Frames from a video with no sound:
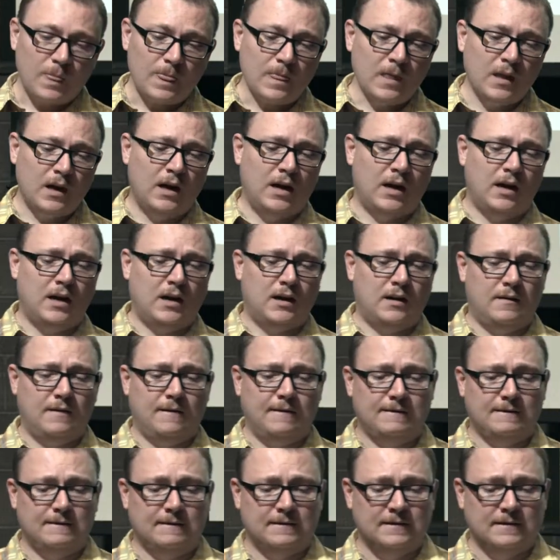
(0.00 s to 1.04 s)
Uh,
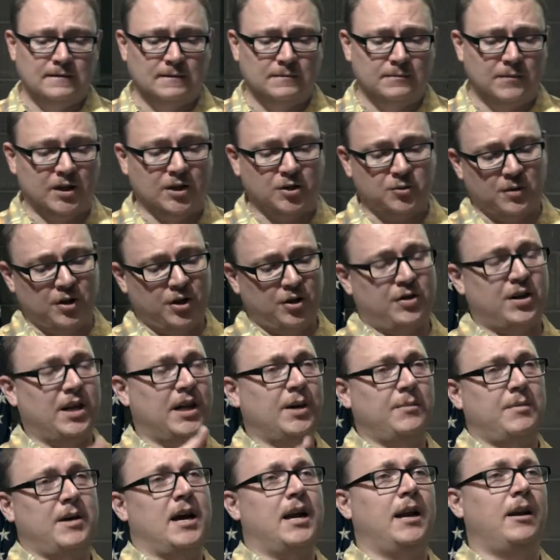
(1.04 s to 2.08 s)
because when you think
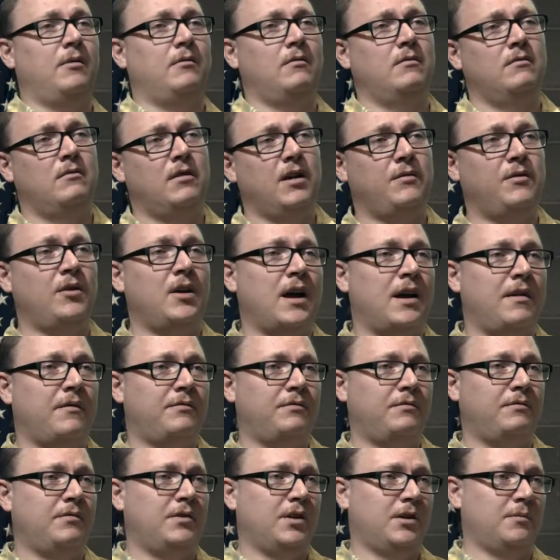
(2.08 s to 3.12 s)
about it, if you have
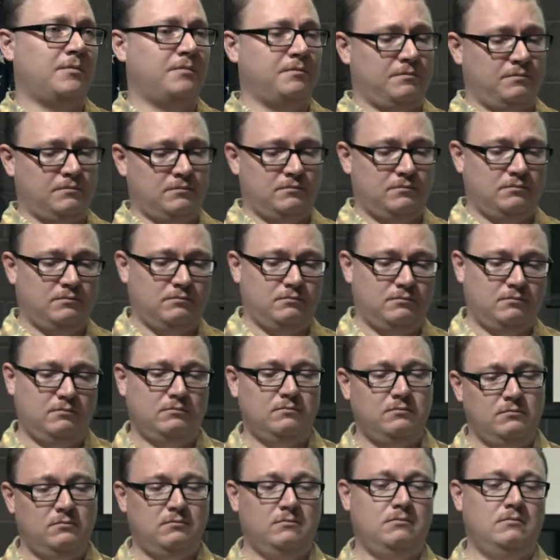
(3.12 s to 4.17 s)
their
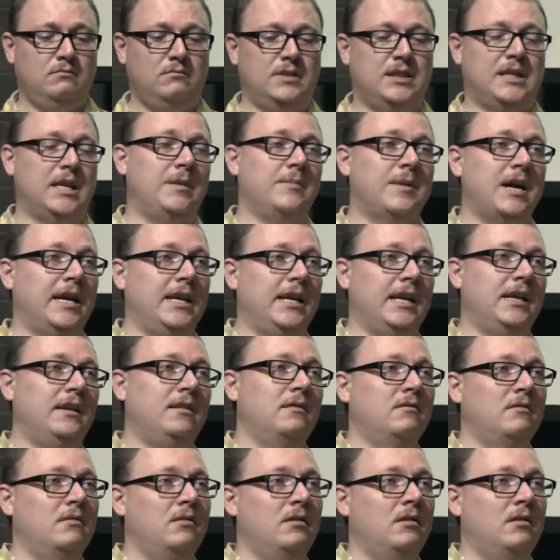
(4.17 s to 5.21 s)
Steam ID,
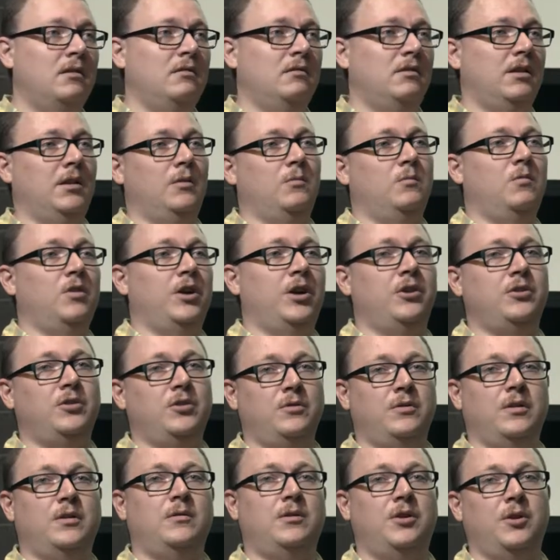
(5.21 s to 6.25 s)
then what are you
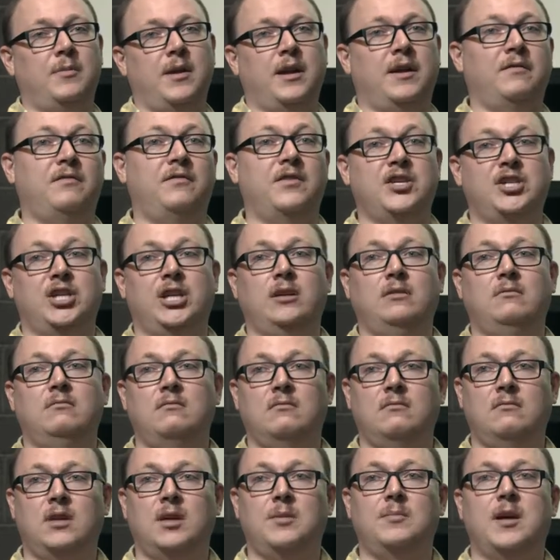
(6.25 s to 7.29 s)
doing? You're making phishing
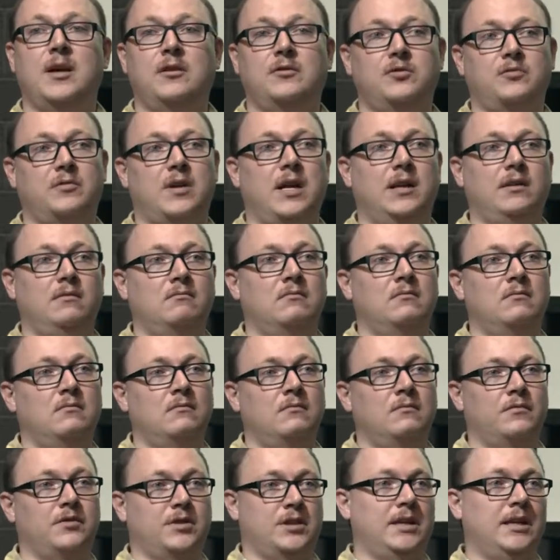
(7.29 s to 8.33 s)
emails, right,
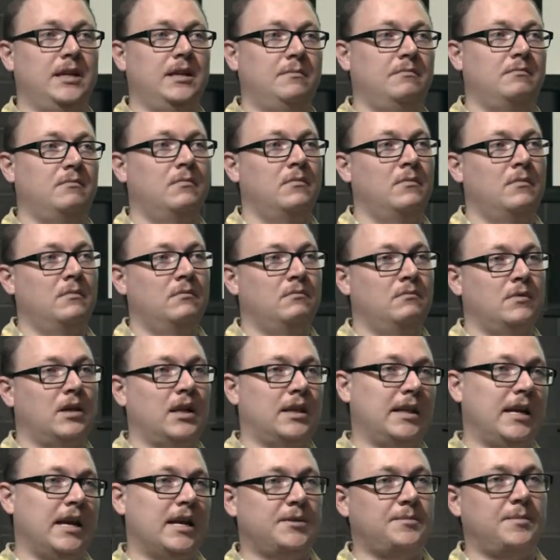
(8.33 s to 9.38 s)
for Steam. Got
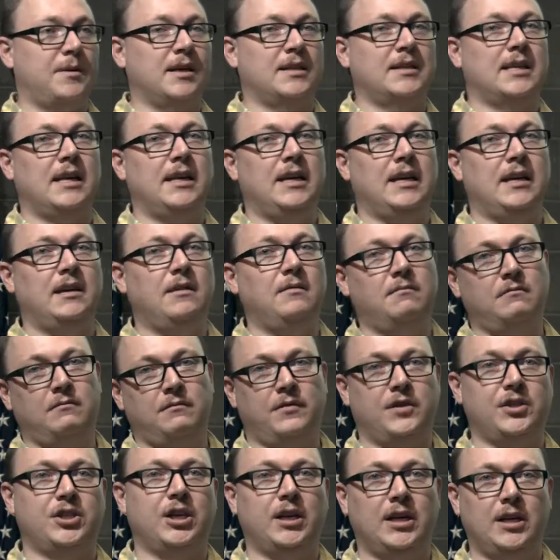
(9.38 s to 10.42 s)
the Xbox ID,
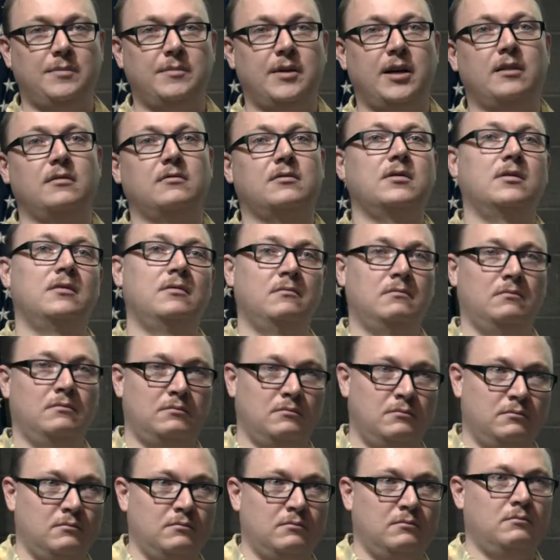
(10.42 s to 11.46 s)
phishing emails,
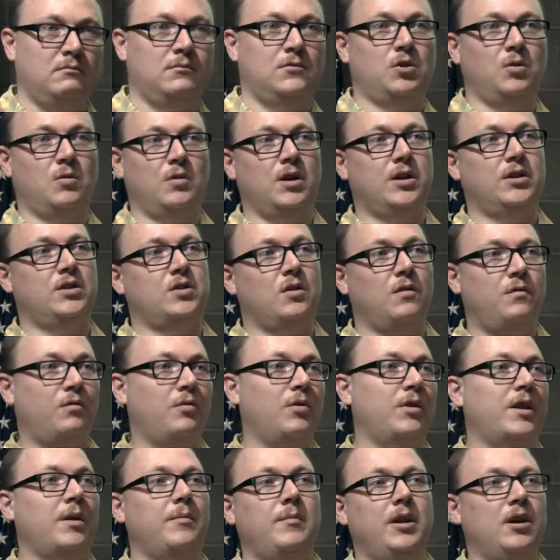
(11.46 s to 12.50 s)
so on and so
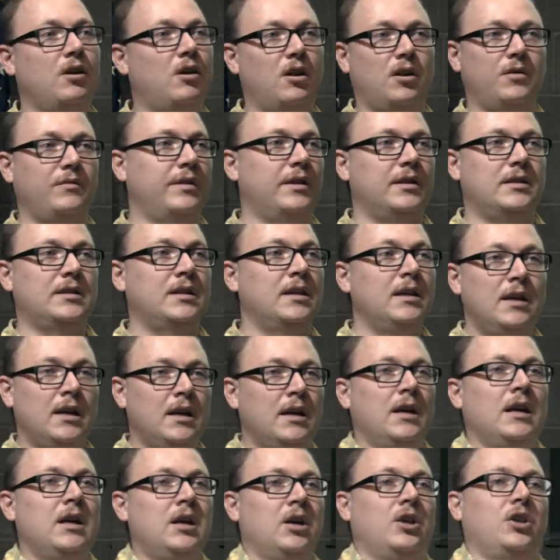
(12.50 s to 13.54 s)
forth. I mean, all of it.
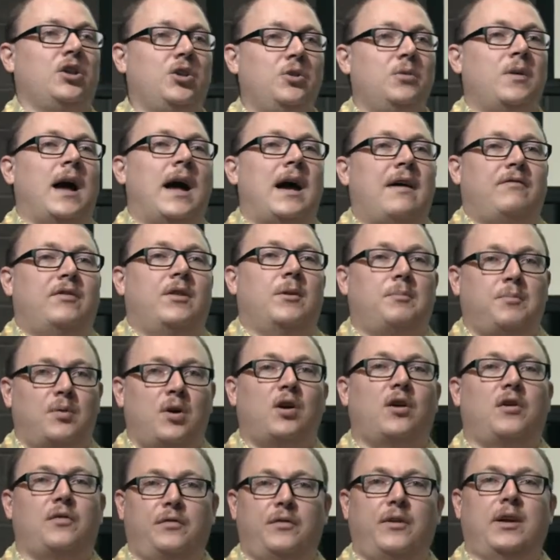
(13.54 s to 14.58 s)
You have the
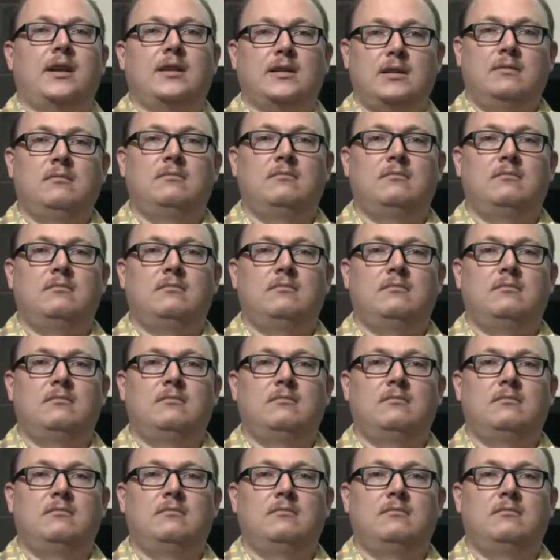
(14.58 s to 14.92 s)
perfect